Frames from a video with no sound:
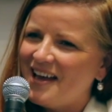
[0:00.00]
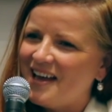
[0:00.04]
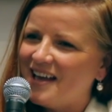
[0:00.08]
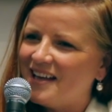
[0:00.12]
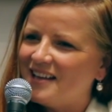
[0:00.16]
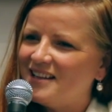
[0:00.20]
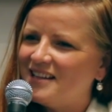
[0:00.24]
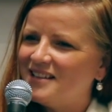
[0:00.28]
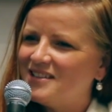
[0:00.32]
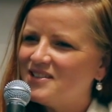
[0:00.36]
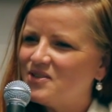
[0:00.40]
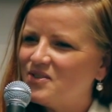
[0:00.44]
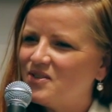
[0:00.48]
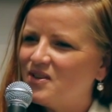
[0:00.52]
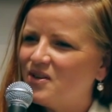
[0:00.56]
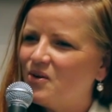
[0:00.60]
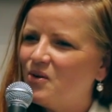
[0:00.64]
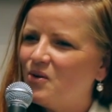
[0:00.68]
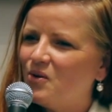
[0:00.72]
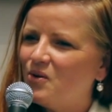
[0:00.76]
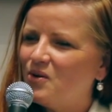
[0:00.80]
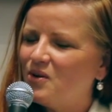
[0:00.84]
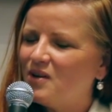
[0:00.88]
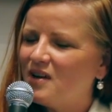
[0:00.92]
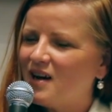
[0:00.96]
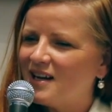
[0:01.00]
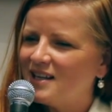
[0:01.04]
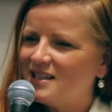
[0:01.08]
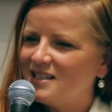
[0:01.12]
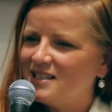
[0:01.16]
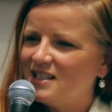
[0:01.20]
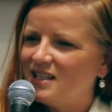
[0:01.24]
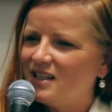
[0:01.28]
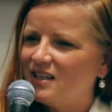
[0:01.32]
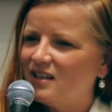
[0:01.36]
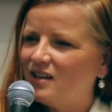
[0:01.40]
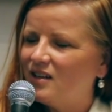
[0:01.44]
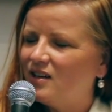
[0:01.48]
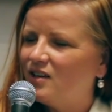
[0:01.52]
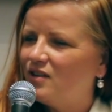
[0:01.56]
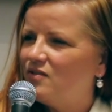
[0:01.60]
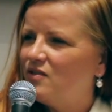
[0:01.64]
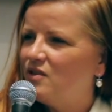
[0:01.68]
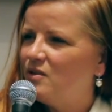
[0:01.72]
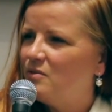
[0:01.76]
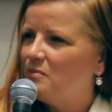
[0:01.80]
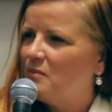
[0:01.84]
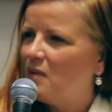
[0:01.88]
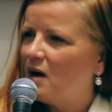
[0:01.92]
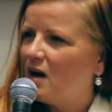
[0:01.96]
And so the whole idea of
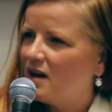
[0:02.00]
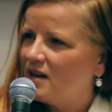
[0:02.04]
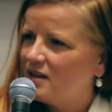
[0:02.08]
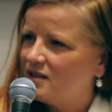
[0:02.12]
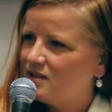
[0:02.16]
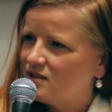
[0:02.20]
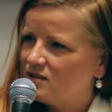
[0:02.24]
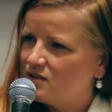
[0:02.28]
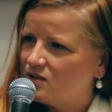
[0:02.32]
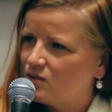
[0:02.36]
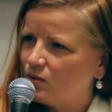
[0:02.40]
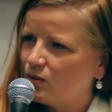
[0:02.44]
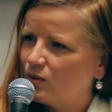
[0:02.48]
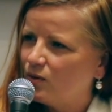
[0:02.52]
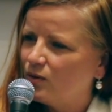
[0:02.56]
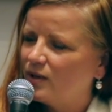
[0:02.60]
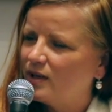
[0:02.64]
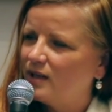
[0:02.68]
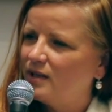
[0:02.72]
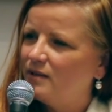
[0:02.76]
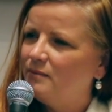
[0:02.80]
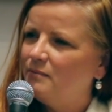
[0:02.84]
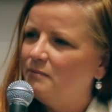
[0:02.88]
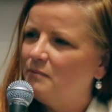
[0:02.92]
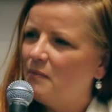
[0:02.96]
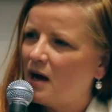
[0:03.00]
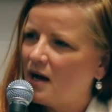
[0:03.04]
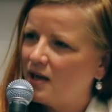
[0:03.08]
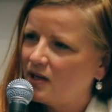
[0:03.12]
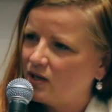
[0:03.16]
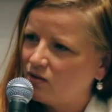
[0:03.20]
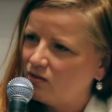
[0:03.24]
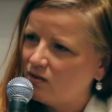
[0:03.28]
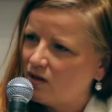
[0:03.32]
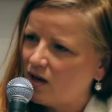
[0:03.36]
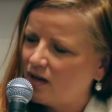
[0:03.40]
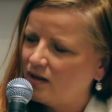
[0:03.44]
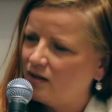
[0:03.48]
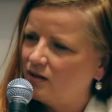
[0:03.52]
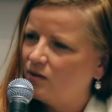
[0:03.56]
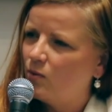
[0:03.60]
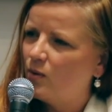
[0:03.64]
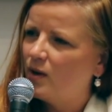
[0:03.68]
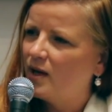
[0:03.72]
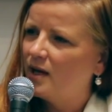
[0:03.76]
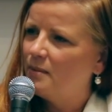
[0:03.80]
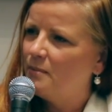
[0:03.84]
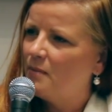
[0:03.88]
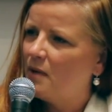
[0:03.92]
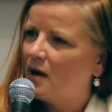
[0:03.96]
the My Story, My United
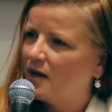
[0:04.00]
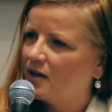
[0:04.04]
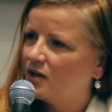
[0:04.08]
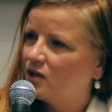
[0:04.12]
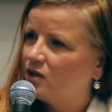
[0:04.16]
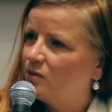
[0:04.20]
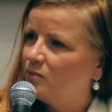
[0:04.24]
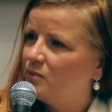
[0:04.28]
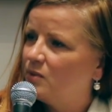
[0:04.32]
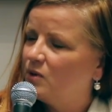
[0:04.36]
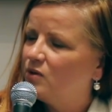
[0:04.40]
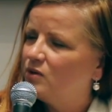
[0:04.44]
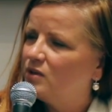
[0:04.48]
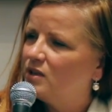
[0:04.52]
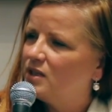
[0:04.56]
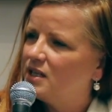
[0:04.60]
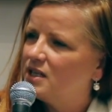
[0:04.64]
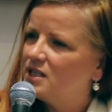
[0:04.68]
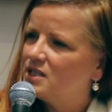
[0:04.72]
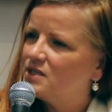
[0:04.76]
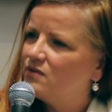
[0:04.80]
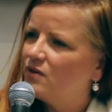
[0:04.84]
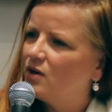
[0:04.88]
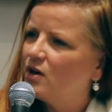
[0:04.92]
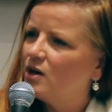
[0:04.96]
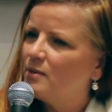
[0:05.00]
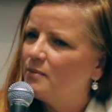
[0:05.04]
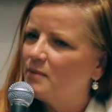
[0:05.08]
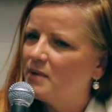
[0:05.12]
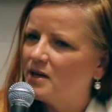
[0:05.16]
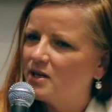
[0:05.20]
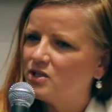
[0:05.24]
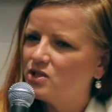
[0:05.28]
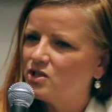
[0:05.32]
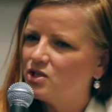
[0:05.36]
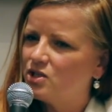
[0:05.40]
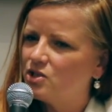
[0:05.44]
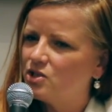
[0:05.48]
Way, My Community is very much